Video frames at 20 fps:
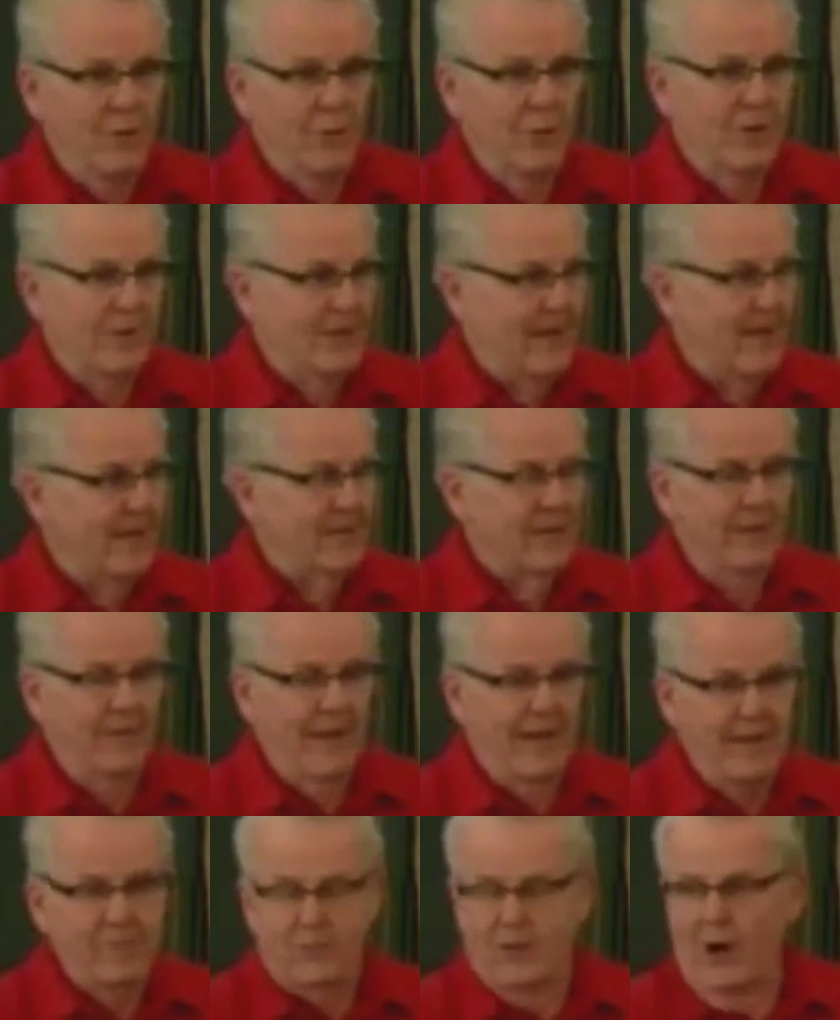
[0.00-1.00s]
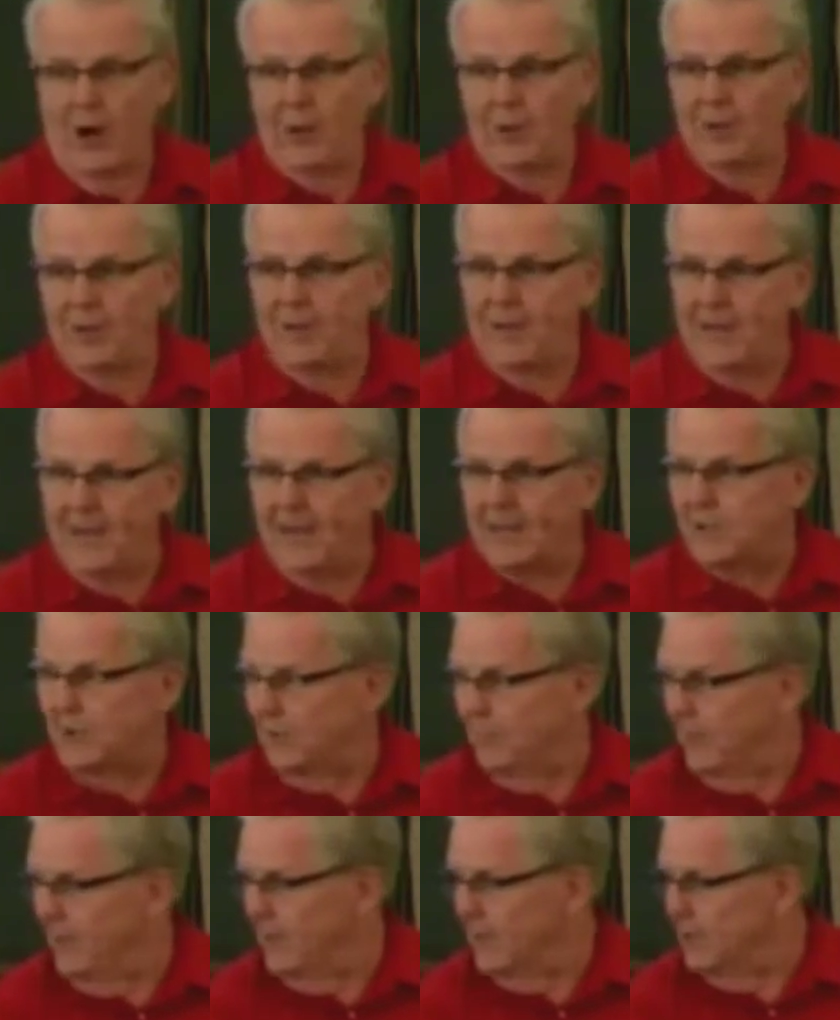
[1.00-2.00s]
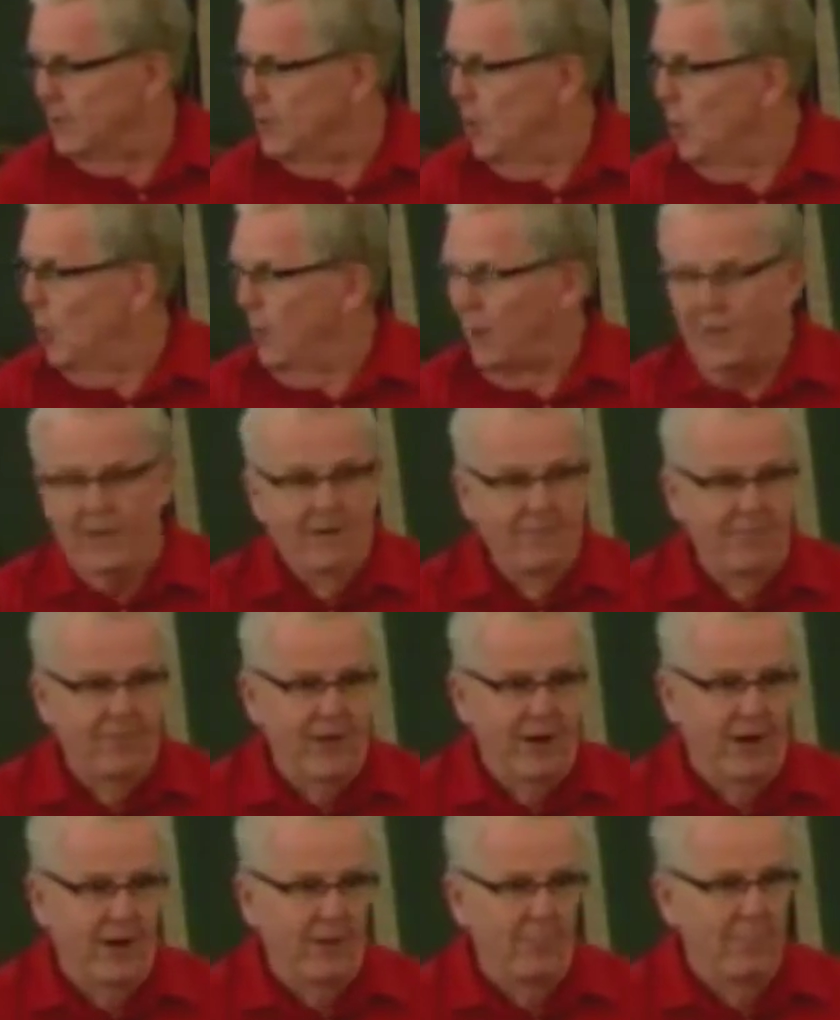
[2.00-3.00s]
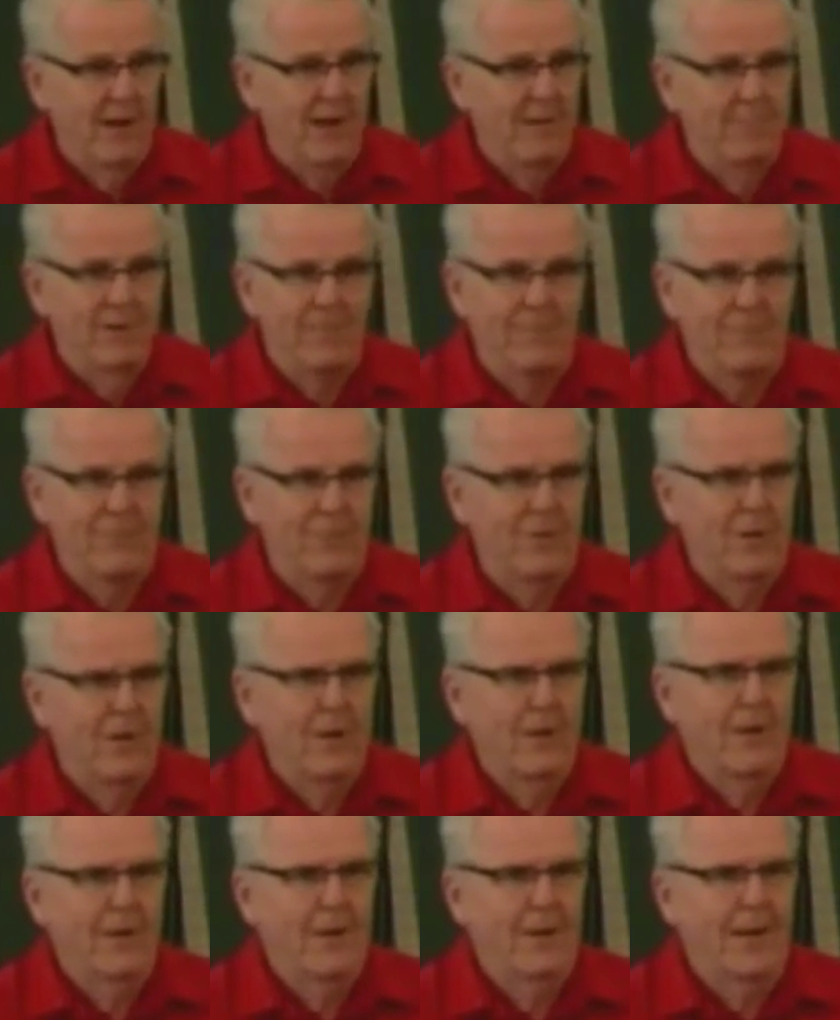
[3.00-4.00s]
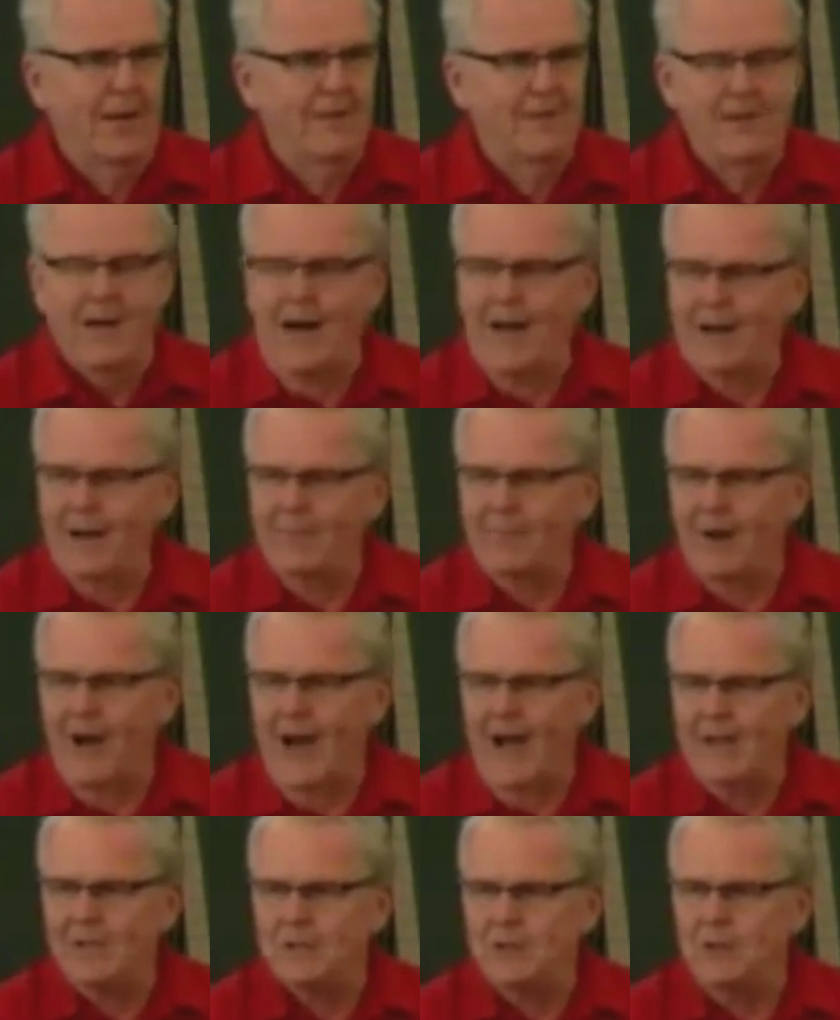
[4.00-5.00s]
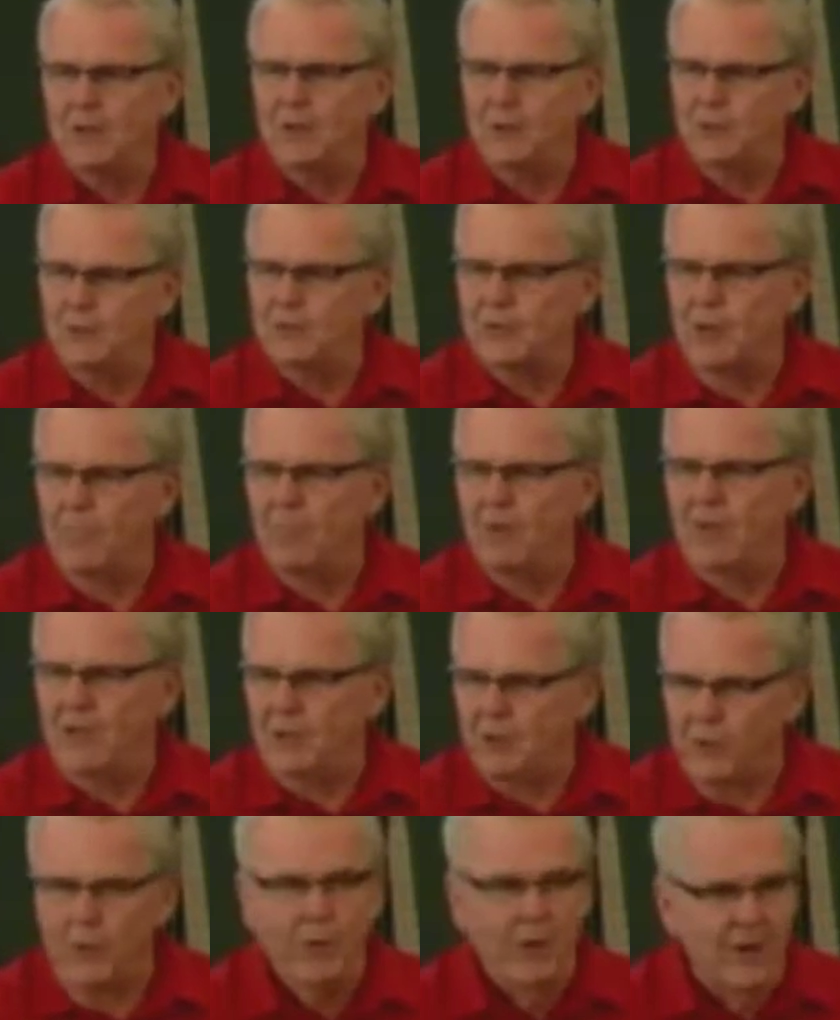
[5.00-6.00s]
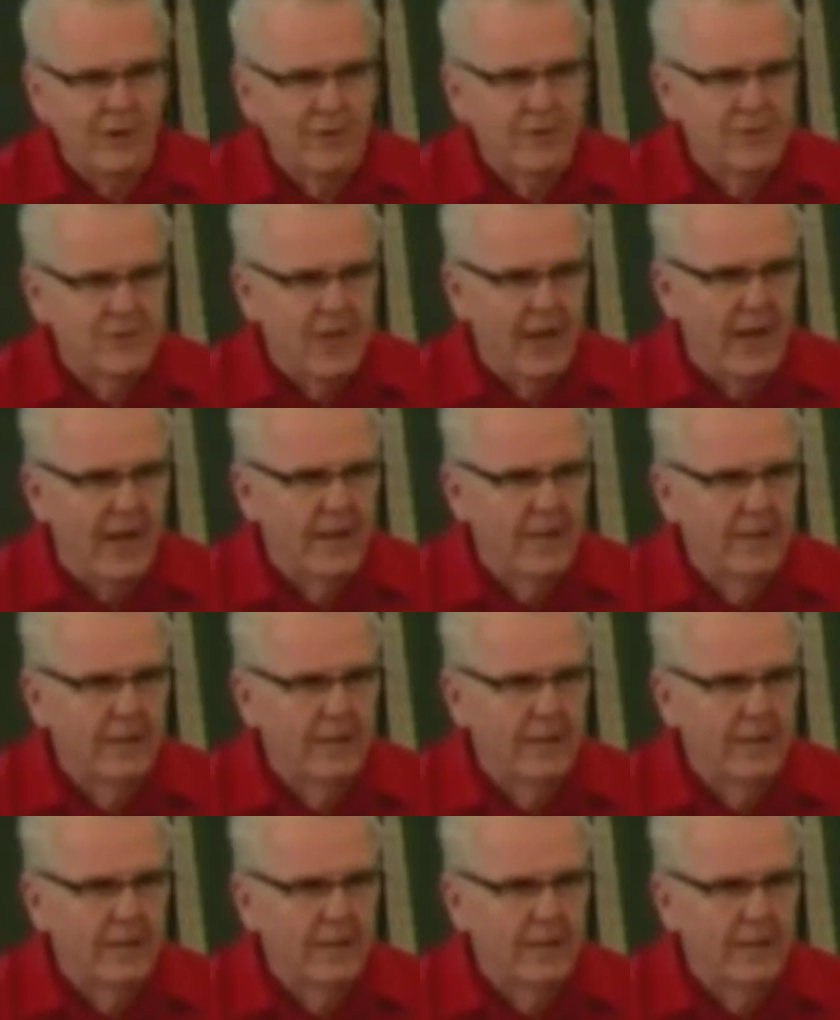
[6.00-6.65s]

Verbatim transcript: desert. They called it a desert because no one lived there. And maybe, if, has God ever asked you to do something you don't understand?